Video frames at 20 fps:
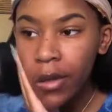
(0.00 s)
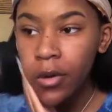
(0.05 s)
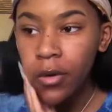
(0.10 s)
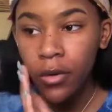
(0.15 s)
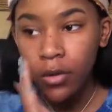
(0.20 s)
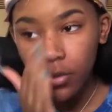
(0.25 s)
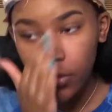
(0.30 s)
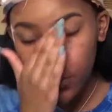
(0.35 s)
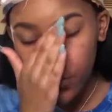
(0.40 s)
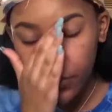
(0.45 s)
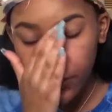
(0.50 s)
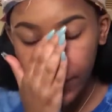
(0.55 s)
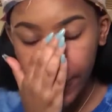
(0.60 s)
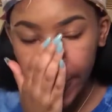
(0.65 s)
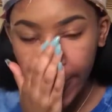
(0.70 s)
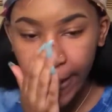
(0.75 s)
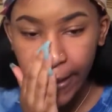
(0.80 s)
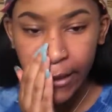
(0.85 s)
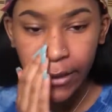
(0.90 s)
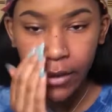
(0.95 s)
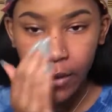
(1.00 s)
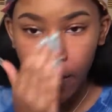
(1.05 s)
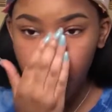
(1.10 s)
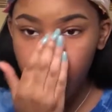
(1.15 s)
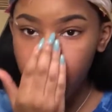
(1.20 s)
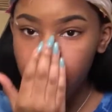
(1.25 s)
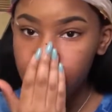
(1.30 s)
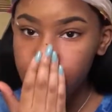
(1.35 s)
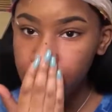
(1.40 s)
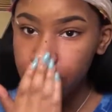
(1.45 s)
Who freaking
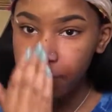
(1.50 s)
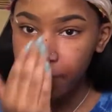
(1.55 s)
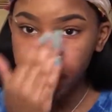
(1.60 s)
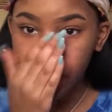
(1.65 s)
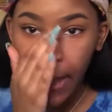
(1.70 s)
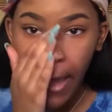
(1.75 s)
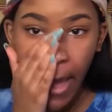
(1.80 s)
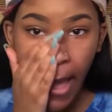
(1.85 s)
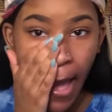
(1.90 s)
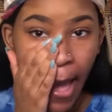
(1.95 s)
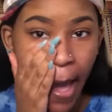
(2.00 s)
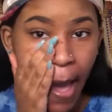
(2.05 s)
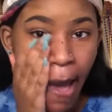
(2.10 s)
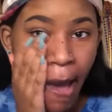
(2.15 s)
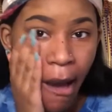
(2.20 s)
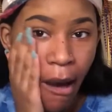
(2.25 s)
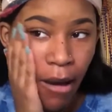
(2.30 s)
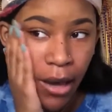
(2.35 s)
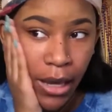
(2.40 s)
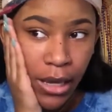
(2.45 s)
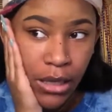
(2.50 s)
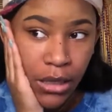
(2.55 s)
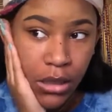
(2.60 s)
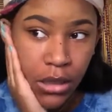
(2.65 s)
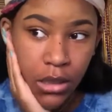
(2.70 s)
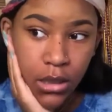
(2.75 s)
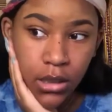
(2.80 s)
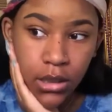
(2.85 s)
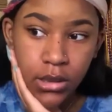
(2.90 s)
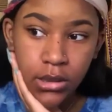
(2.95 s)
knows? Okay,
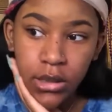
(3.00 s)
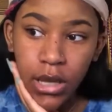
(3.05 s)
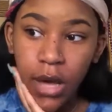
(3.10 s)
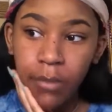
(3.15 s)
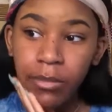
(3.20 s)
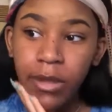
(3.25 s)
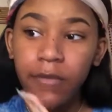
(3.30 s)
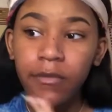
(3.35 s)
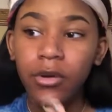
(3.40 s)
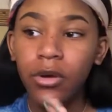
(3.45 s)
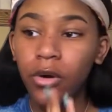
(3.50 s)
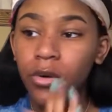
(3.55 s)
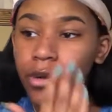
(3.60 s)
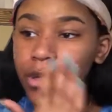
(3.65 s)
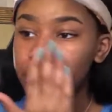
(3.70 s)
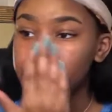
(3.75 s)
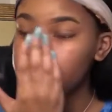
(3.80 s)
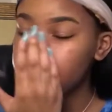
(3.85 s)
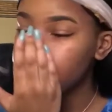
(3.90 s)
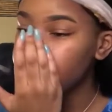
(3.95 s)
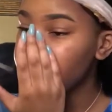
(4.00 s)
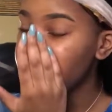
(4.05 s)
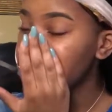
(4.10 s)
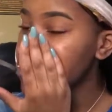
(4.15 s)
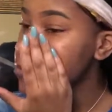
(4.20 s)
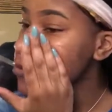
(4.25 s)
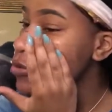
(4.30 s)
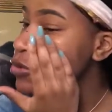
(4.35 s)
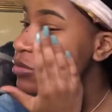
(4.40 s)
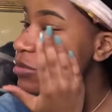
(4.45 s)
cause I'm not even going anywhere today. I'm
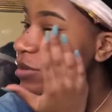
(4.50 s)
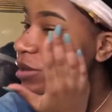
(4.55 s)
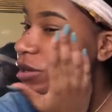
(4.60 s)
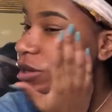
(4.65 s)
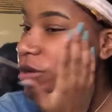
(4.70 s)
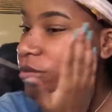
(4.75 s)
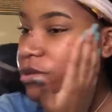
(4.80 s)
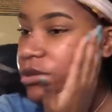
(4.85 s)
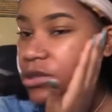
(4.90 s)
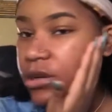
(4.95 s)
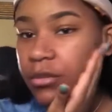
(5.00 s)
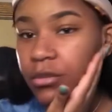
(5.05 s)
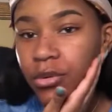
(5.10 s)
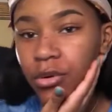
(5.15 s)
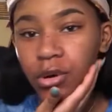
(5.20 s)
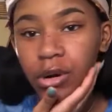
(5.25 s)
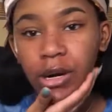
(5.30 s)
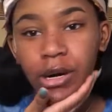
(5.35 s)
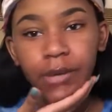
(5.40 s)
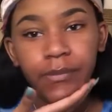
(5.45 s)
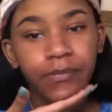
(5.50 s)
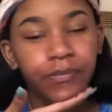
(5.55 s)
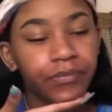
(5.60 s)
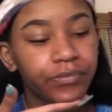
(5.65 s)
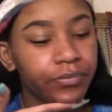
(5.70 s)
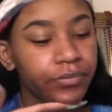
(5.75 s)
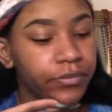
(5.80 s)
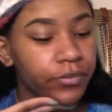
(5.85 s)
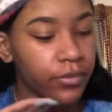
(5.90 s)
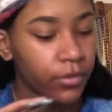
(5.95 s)
just doing makeup because I'm bored, and
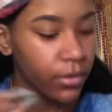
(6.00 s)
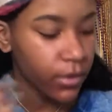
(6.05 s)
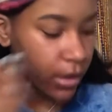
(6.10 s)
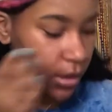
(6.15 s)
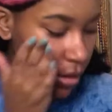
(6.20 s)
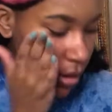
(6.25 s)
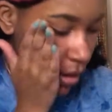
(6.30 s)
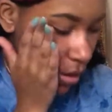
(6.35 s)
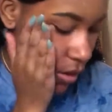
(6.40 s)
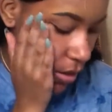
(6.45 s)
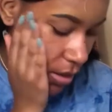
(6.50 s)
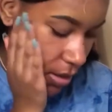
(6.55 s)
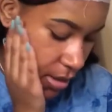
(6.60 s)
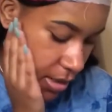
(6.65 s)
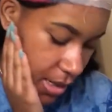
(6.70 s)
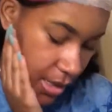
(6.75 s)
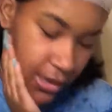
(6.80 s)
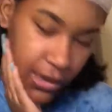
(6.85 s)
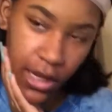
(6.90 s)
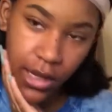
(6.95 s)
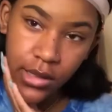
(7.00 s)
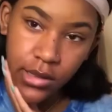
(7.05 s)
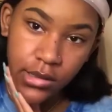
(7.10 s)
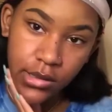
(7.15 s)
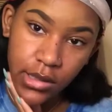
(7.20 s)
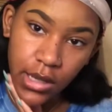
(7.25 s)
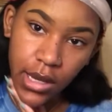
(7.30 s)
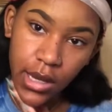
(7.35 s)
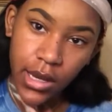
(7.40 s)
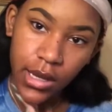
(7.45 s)
that's kind of
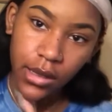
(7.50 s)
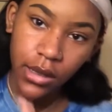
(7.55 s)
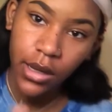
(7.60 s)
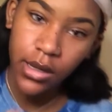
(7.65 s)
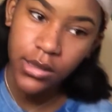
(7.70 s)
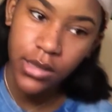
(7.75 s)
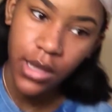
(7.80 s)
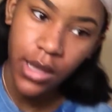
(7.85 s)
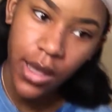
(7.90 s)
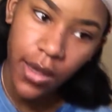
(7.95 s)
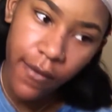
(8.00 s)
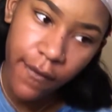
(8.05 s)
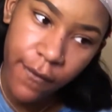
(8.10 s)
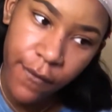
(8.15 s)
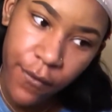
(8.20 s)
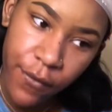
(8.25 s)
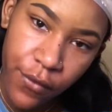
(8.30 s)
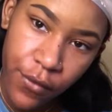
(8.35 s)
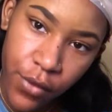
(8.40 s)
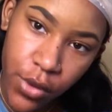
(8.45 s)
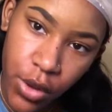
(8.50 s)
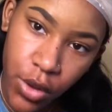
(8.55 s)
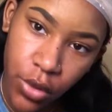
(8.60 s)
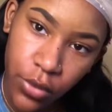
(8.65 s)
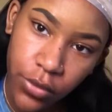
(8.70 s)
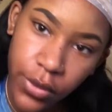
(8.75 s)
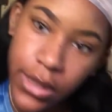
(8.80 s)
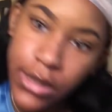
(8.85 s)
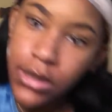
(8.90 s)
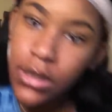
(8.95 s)
sad because I have no
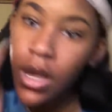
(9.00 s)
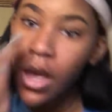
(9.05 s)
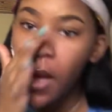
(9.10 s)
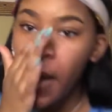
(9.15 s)
friends.